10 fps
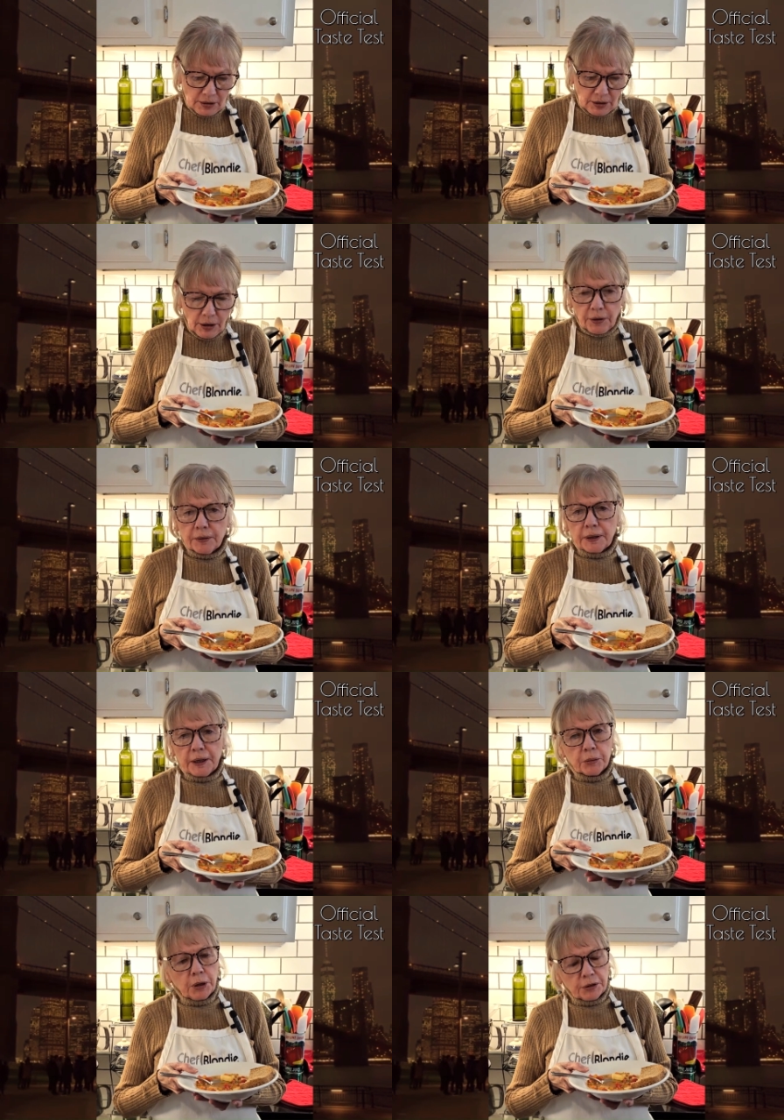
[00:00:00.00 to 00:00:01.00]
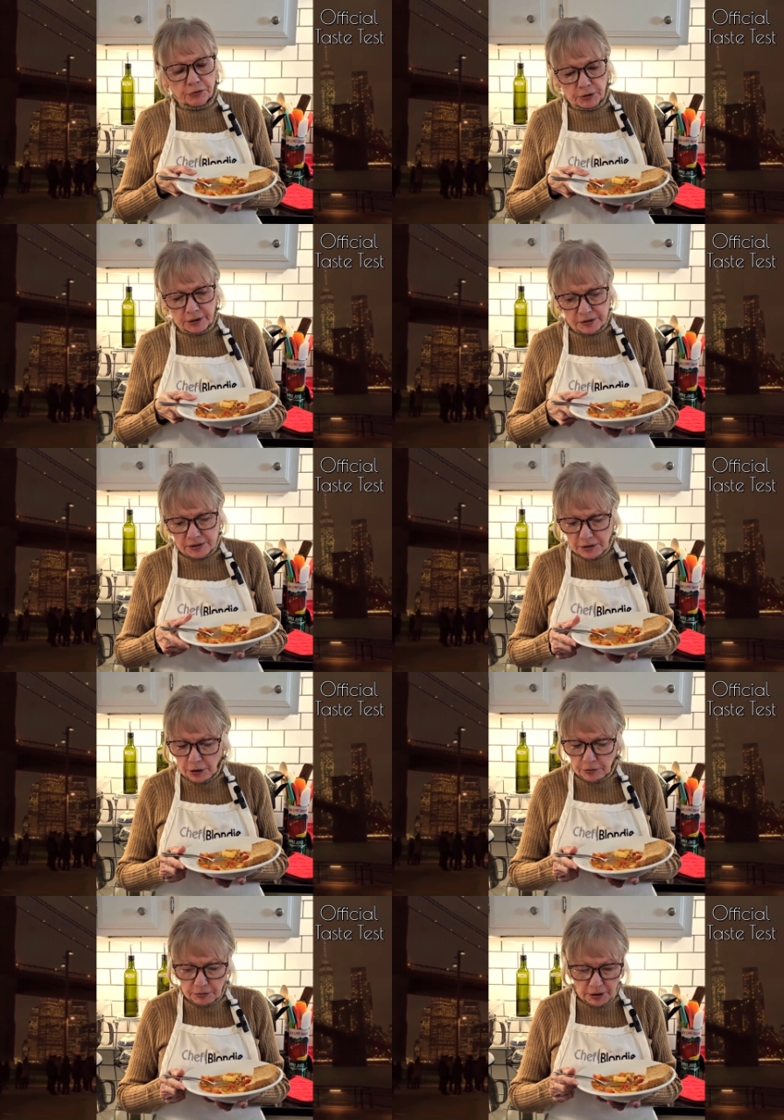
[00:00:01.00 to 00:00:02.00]
Okay, my friends,
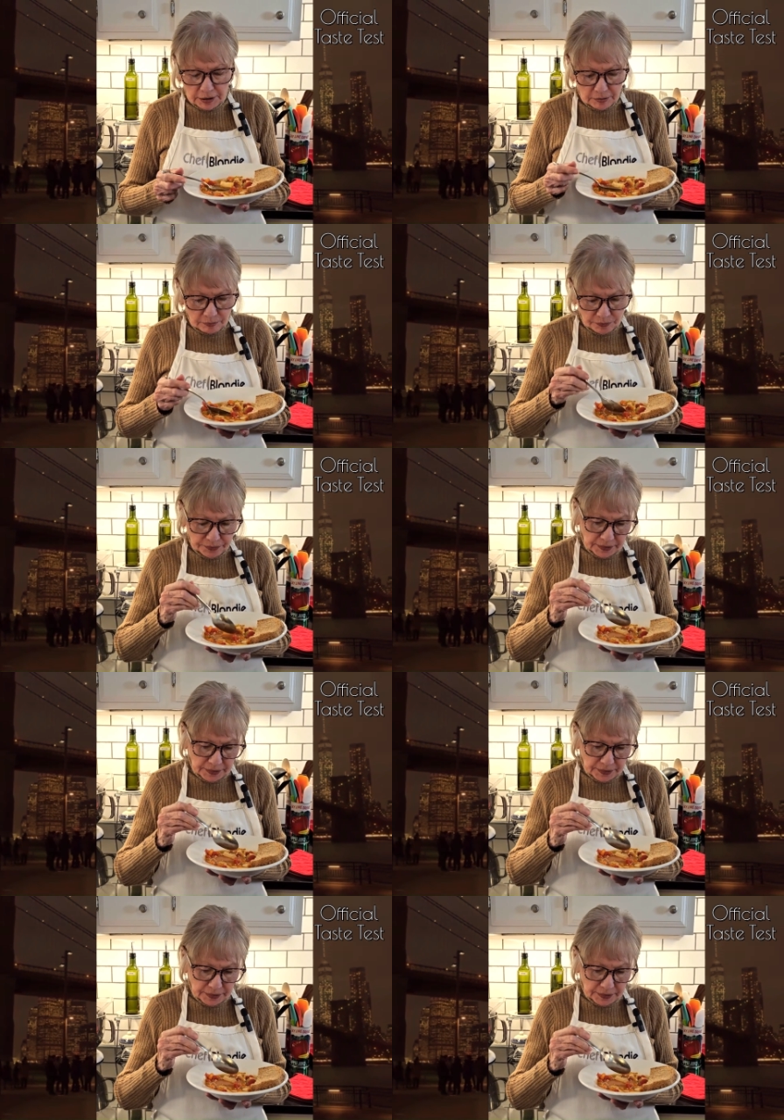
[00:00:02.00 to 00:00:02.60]
our